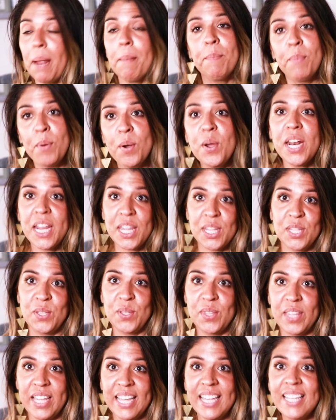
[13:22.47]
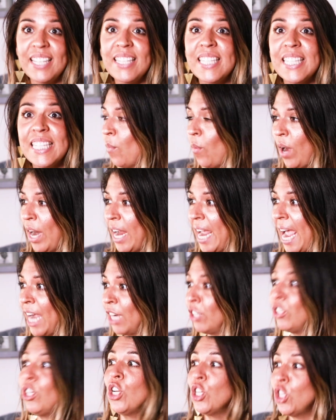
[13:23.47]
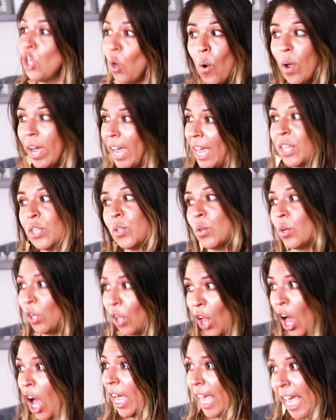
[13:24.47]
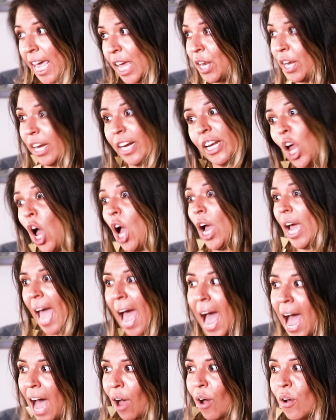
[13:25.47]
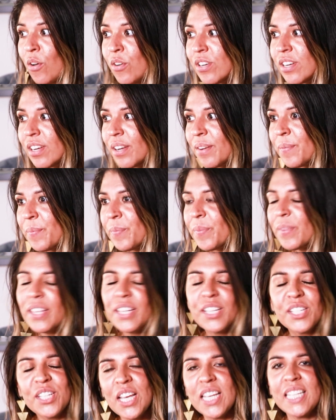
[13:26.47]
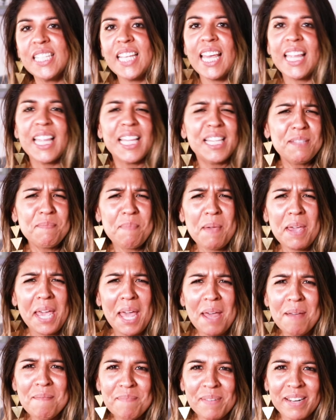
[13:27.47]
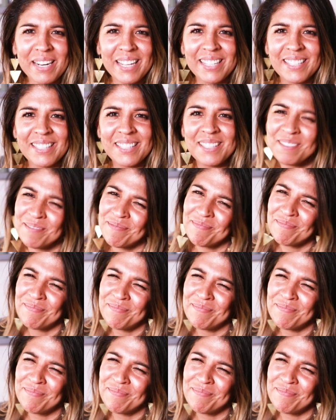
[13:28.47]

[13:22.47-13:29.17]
put into this, where I actually don't get to clock in and clock out, just like these big companies.